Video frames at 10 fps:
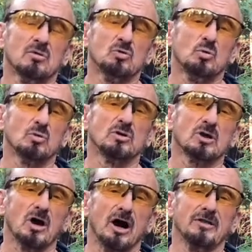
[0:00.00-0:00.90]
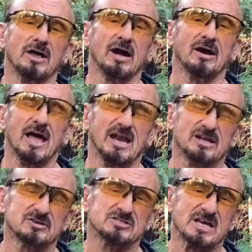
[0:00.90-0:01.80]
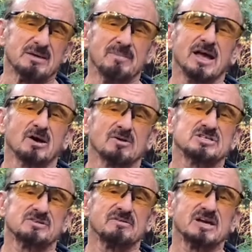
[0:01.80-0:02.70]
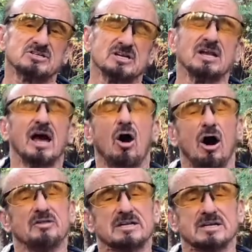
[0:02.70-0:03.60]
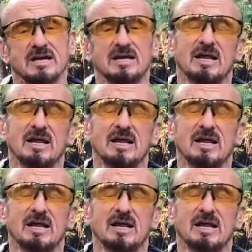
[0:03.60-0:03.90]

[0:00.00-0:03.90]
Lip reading: you will look on there and it'll say make a reservation on the ticket,